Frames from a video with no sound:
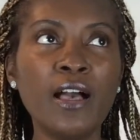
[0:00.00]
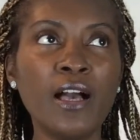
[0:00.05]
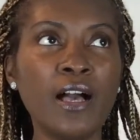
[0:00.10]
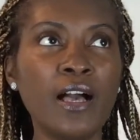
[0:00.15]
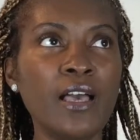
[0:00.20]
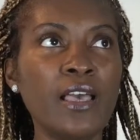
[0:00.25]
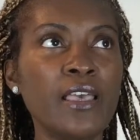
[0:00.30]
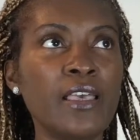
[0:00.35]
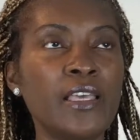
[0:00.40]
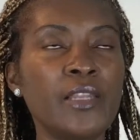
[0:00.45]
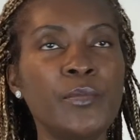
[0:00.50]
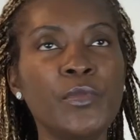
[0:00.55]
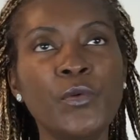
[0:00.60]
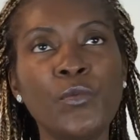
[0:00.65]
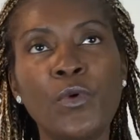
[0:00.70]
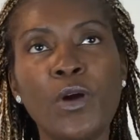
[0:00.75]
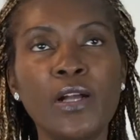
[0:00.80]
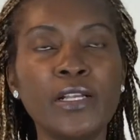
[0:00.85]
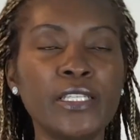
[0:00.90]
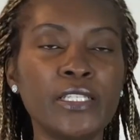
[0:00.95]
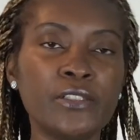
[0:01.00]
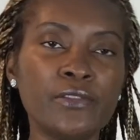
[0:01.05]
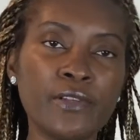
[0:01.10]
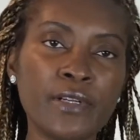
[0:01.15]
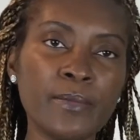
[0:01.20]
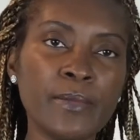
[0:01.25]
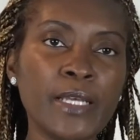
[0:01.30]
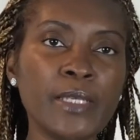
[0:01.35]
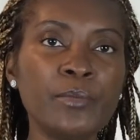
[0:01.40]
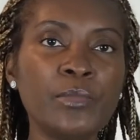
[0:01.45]
I had been walking
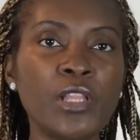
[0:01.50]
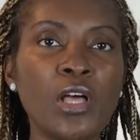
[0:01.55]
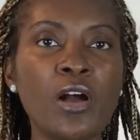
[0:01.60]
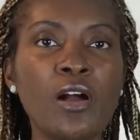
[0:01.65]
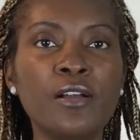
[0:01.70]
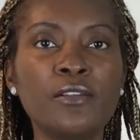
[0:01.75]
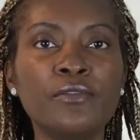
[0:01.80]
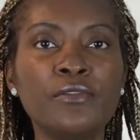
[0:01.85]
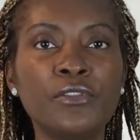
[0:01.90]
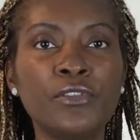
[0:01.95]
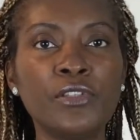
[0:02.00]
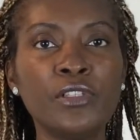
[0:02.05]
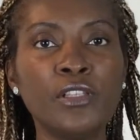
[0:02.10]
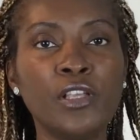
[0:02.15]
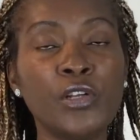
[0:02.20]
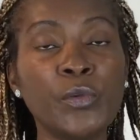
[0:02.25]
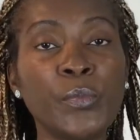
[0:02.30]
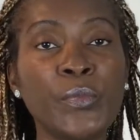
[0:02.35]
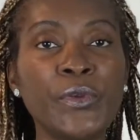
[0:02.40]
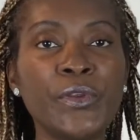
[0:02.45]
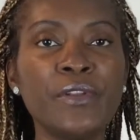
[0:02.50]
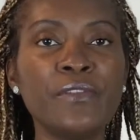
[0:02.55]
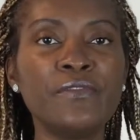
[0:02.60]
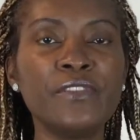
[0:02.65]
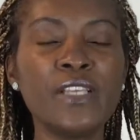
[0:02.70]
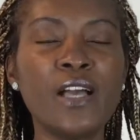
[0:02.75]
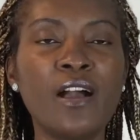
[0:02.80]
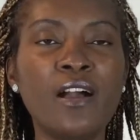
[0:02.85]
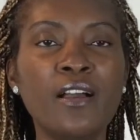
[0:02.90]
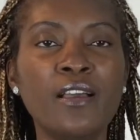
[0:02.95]
around my block for a long period of
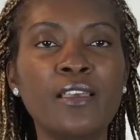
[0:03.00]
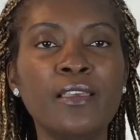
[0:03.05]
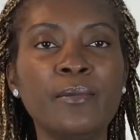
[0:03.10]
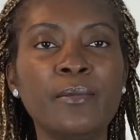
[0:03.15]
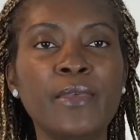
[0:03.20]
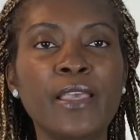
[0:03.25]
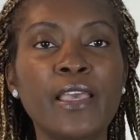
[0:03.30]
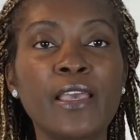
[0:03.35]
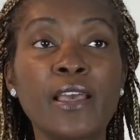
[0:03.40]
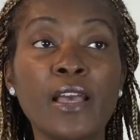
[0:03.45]
time.